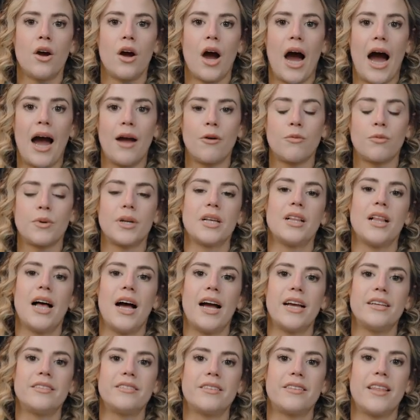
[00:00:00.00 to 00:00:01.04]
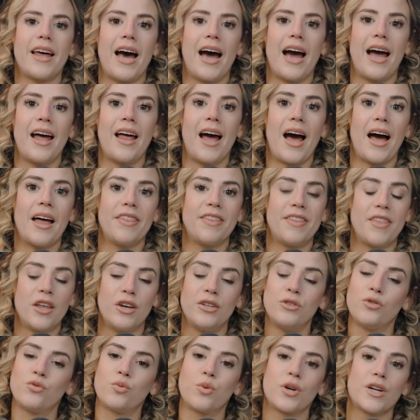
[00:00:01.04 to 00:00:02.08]
I realized that
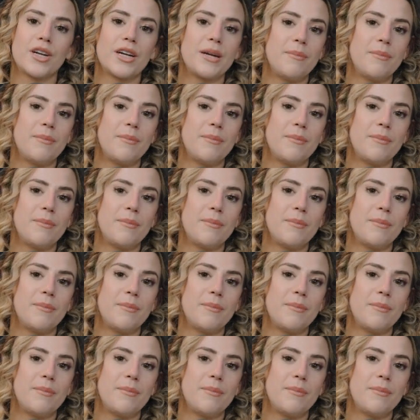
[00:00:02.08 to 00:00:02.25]
those were